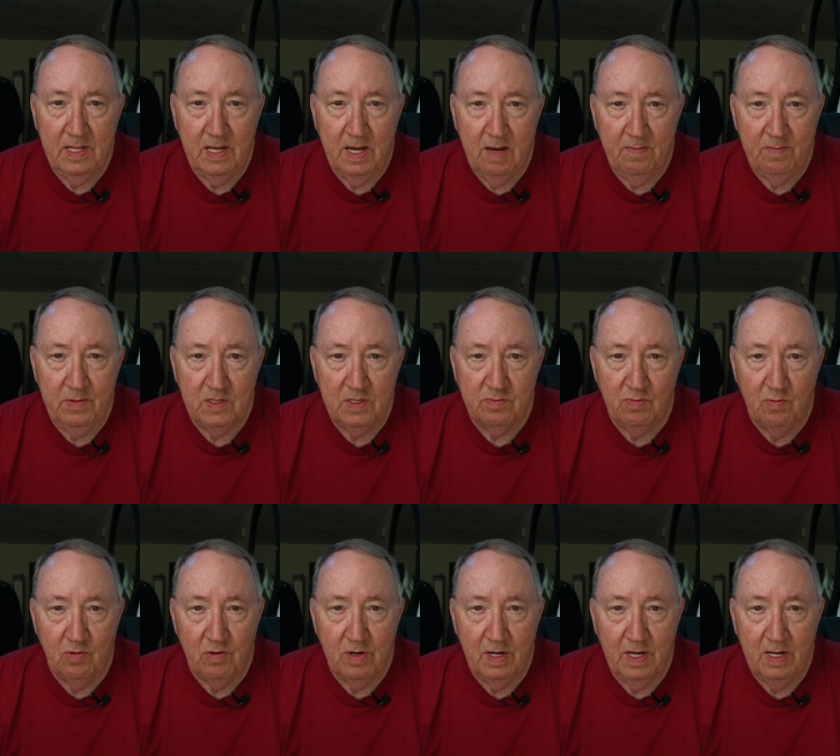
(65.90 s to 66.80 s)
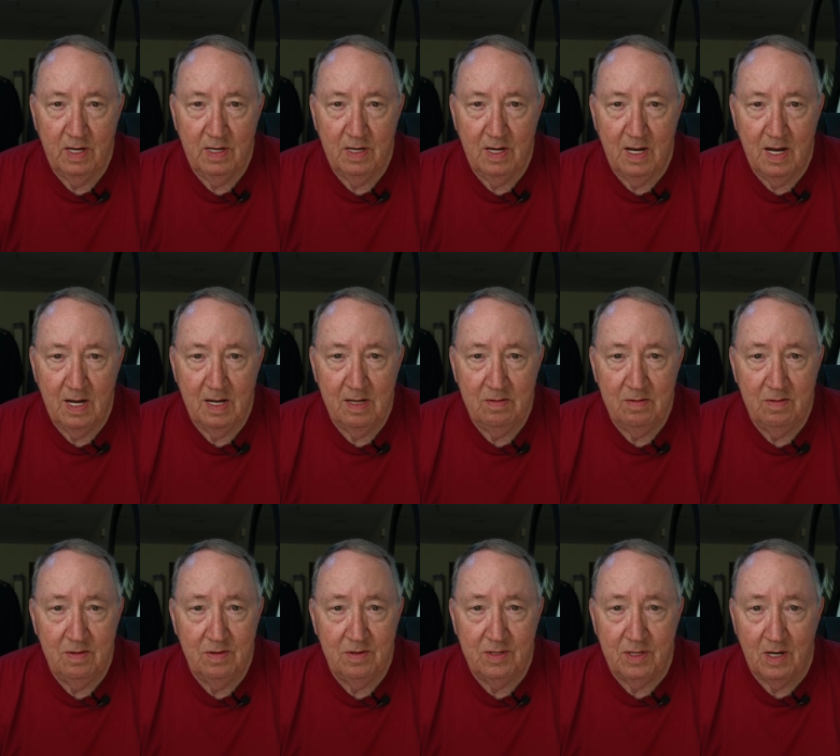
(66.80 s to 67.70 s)
that happened this morning, I
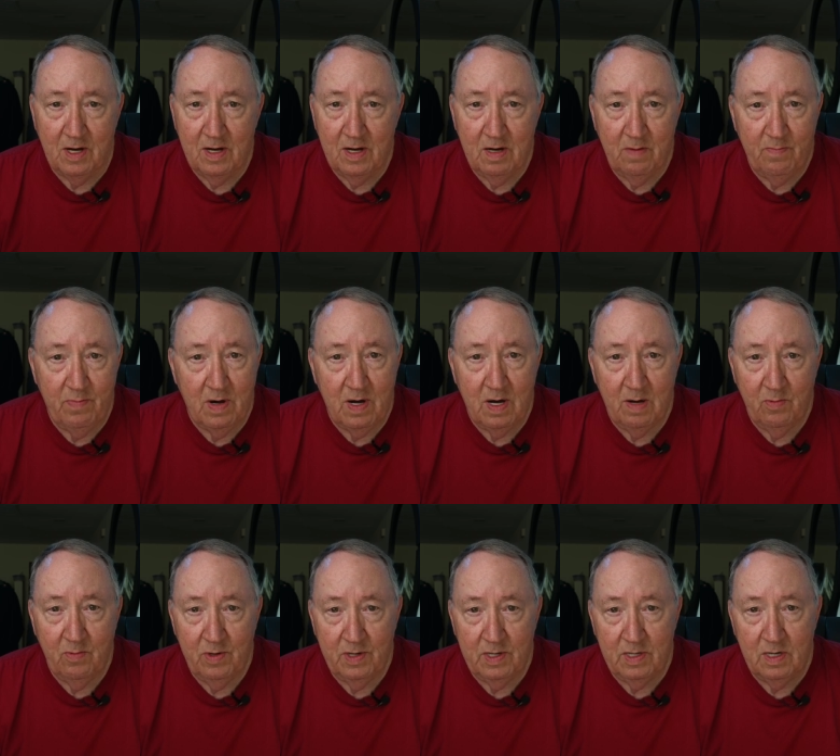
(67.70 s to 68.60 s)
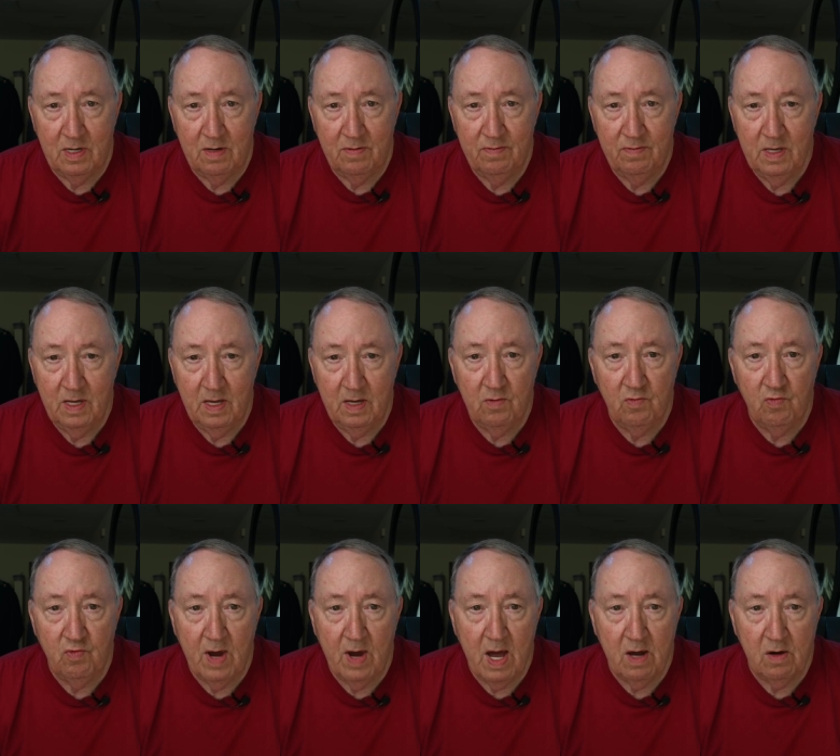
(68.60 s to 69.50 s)
thought a bomb went off. It
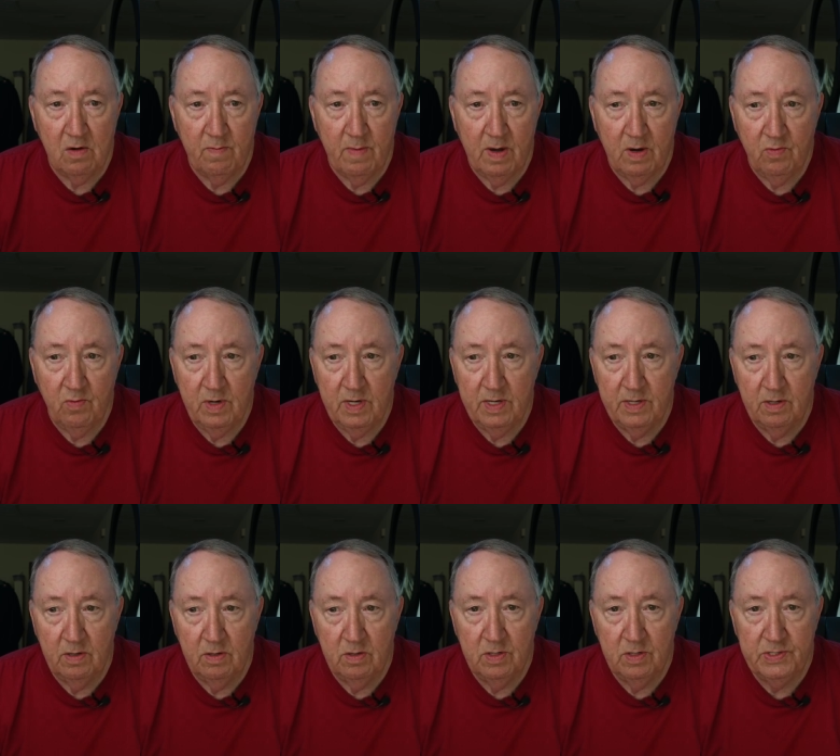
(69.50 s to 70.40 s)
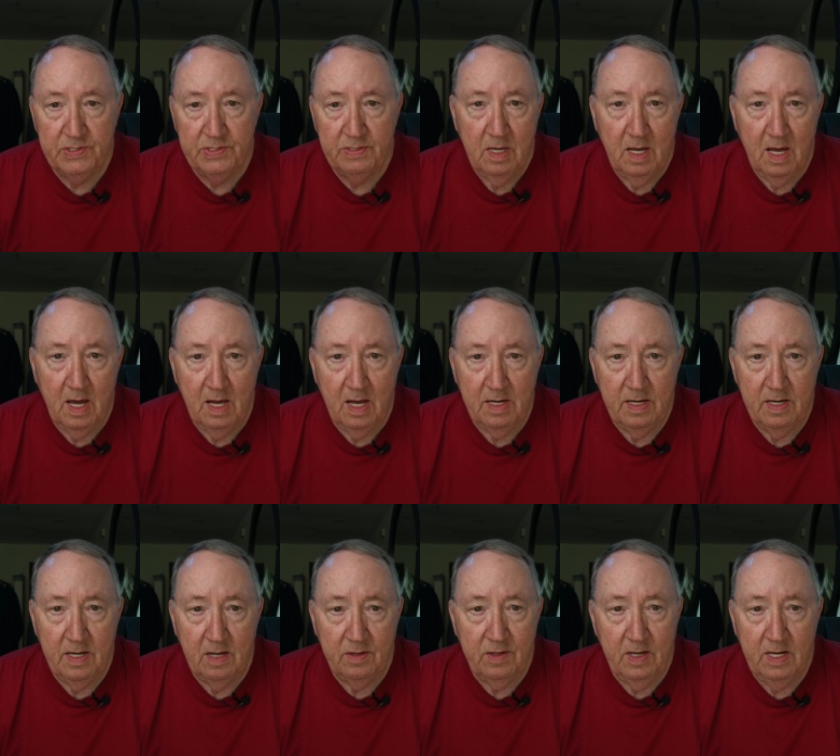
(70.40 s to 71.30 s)
rattled my windows. I,
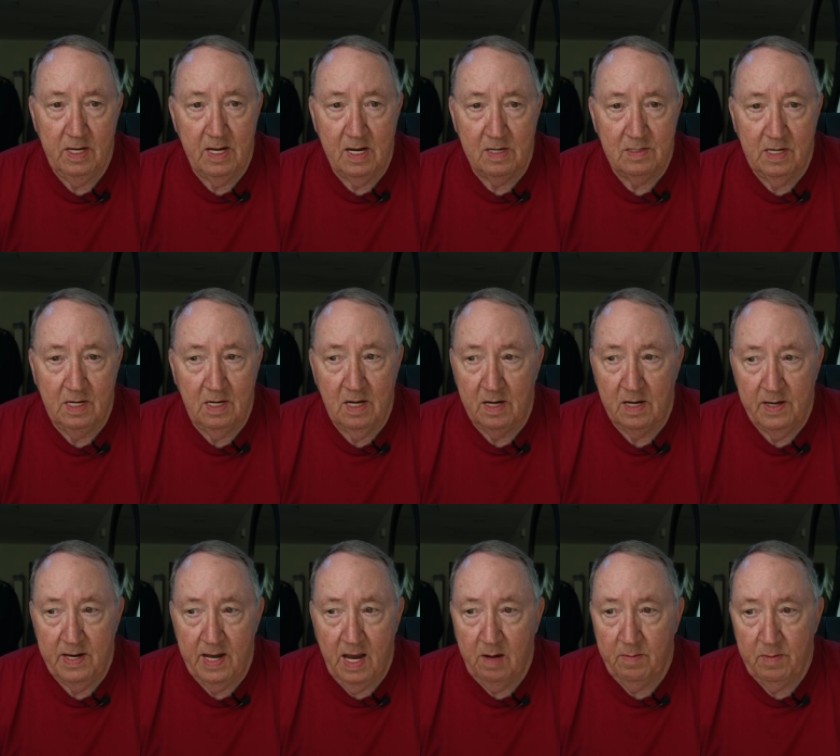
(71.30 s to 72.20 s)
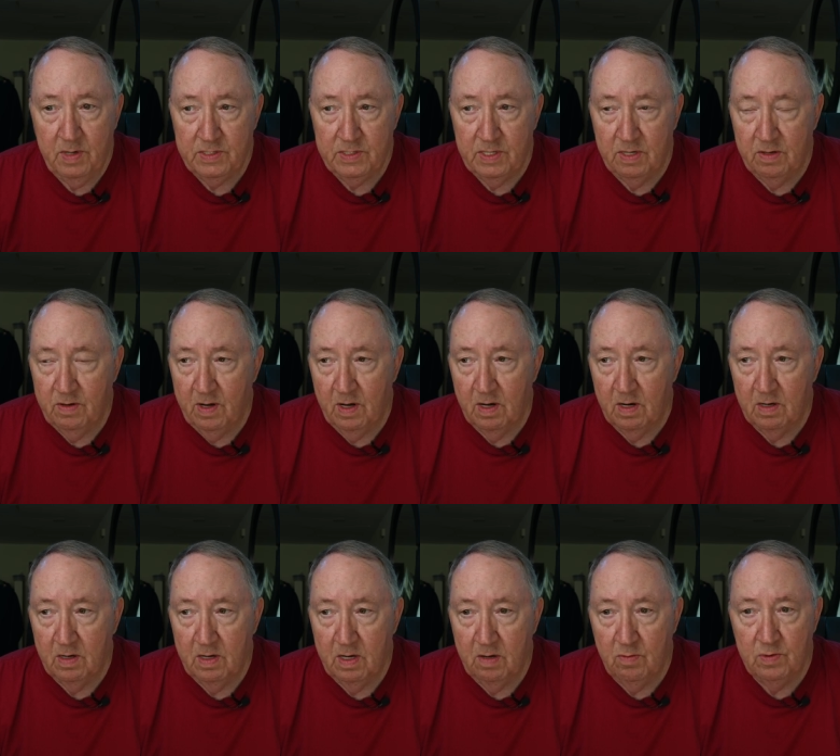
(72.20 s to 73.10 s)
nothing actually got damaged in
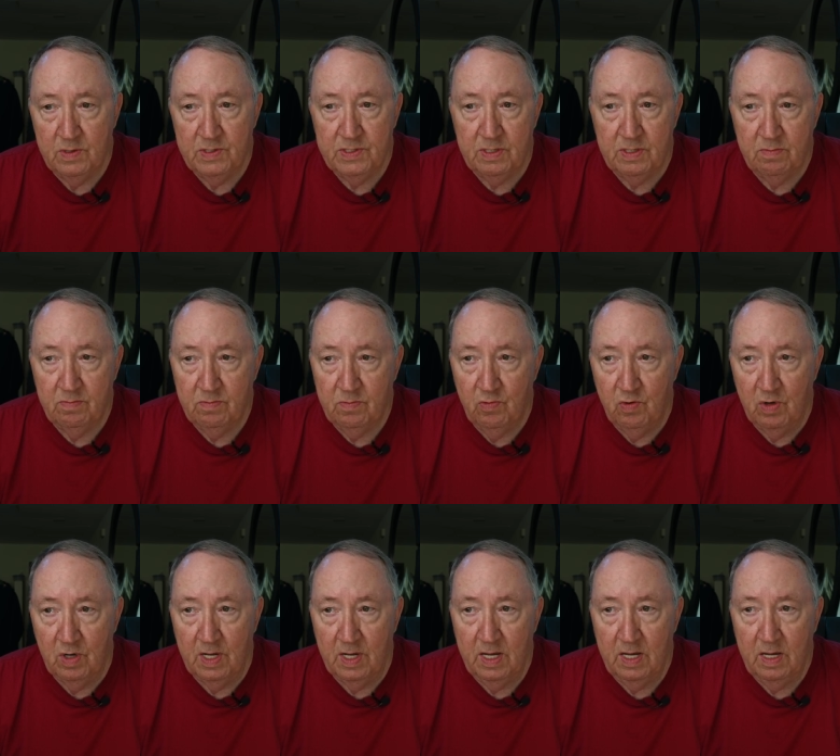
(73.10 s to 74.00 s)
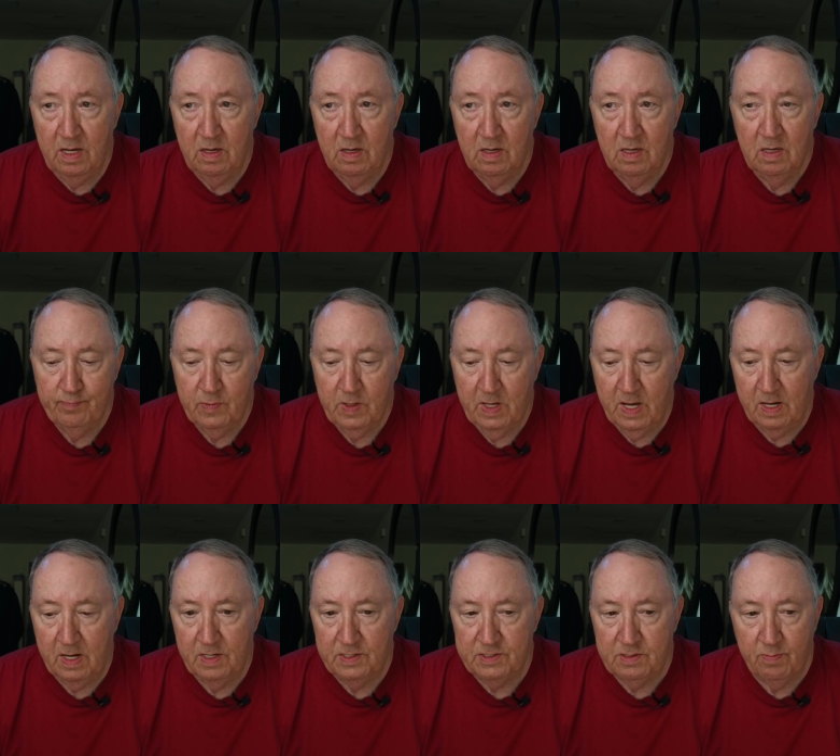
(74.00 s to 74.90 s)
here. It was really
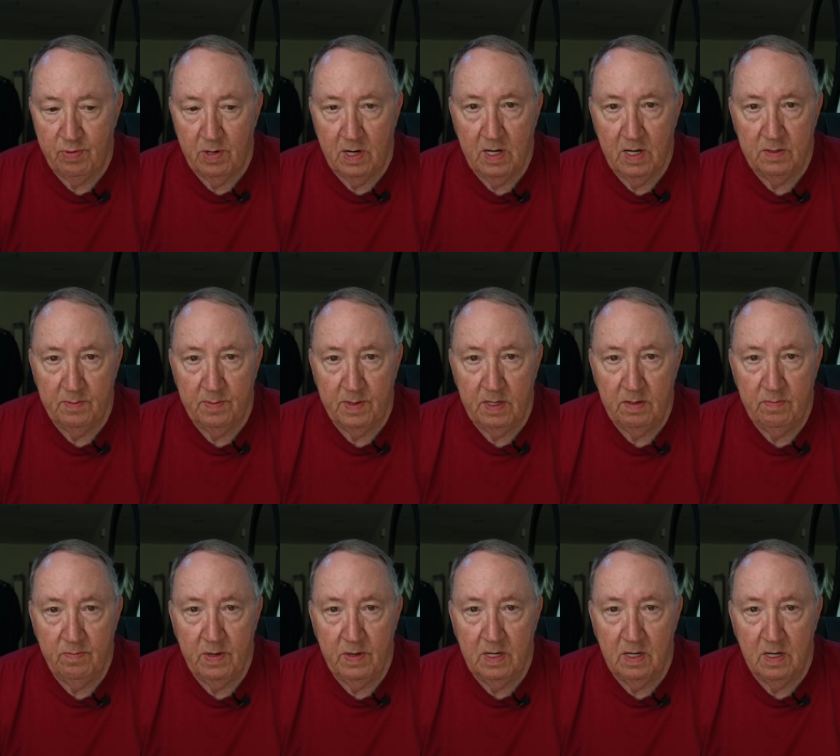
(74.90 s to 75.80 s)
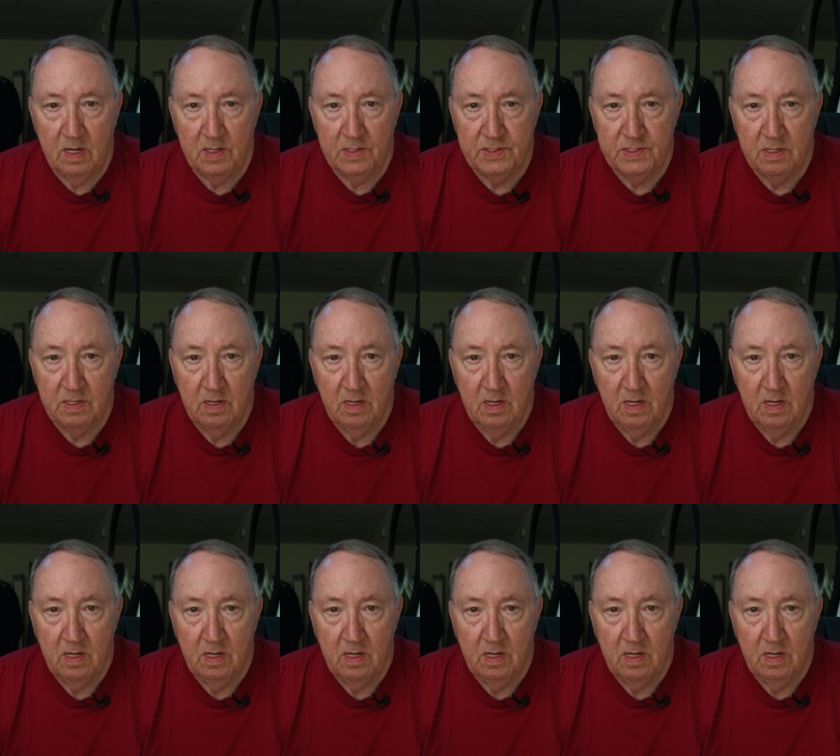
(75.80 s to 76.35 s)
kind of surprised me because